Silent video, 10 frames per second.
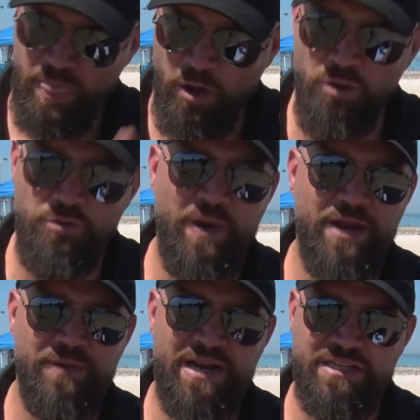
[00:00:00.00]
all the way
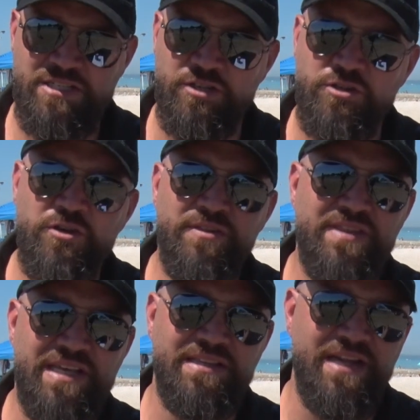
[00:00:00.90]
around. It's a good
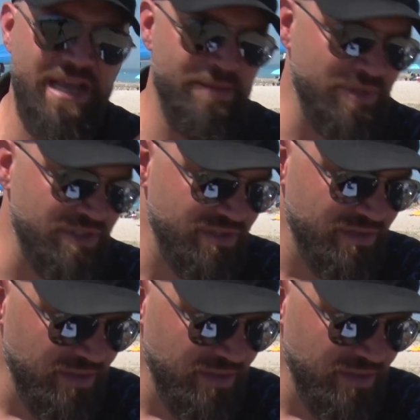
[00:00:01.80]
thing that happens.